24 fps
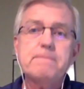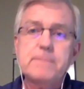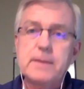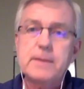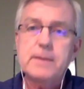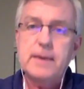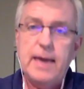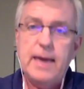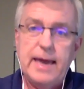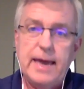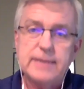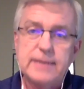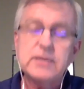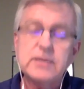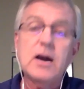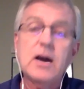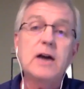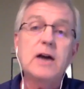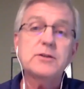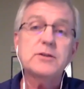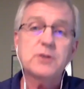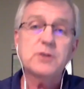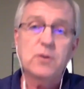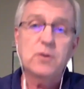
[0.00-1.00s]
has
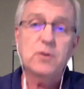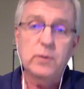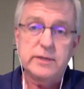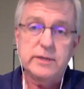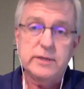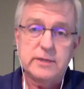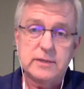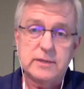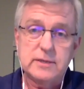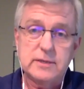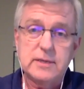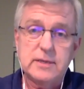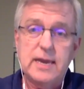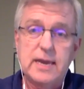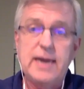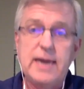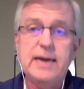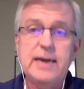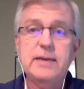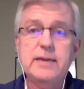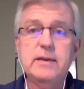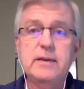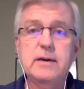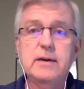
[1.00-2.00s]
consequences.
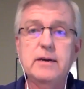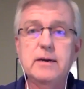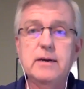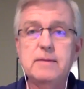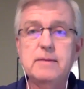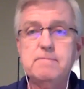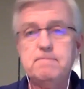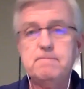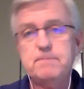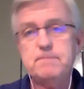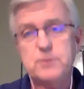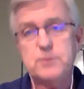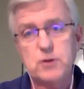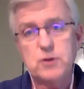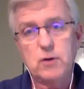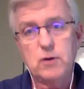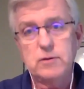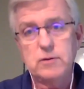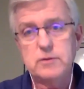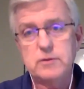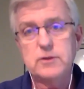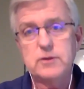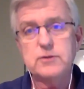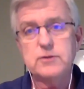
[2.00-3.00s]
And so
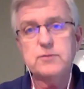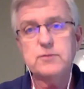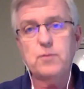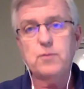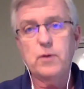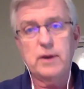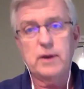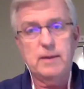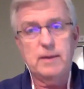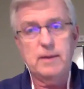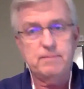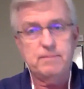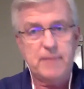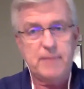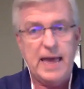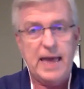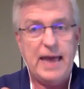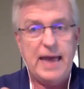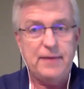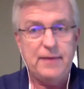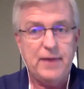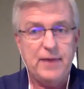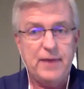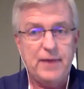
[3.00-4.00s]
just want to
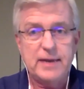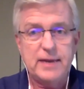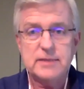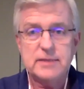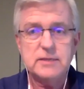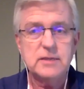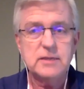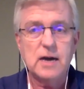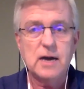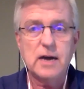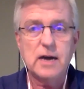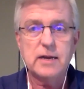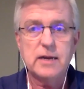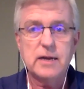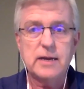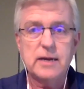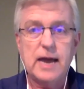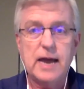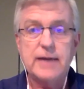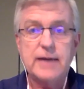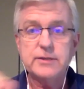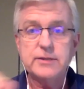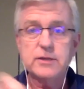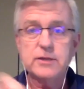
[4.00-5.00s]
add that. It's not an
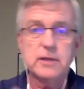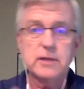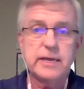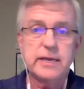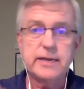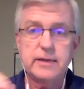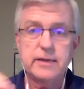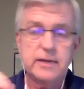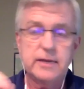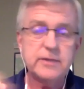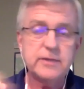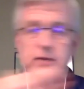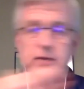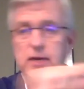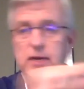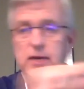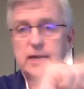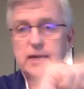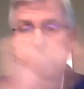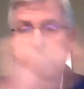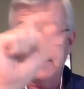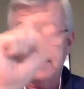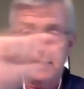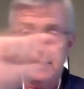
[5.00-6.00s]
isolated, it's
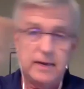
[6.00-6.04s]
connected to